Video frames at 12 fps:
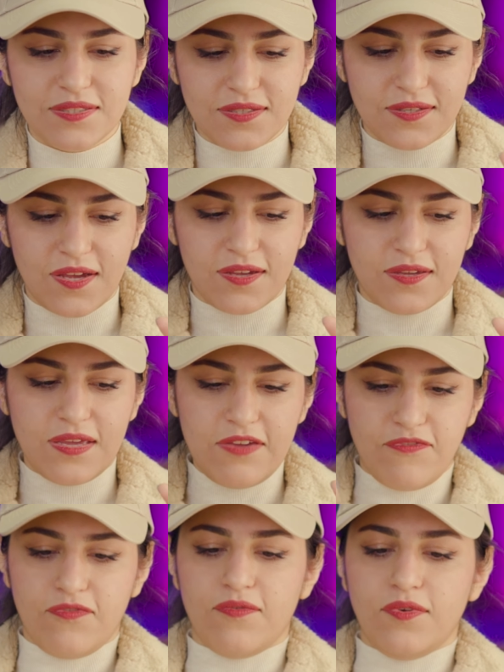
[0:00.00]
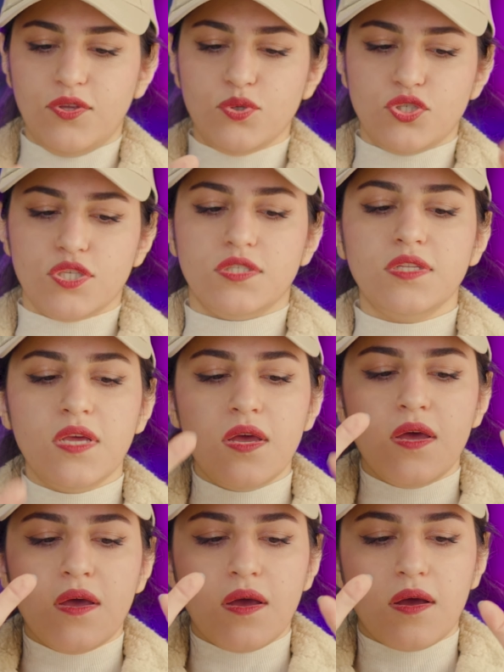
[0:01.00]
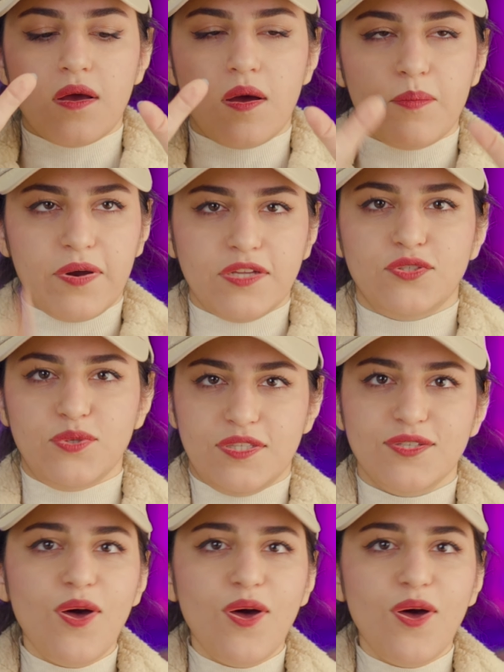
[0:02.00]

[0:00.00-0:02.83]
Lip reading: Like if you just compare it to its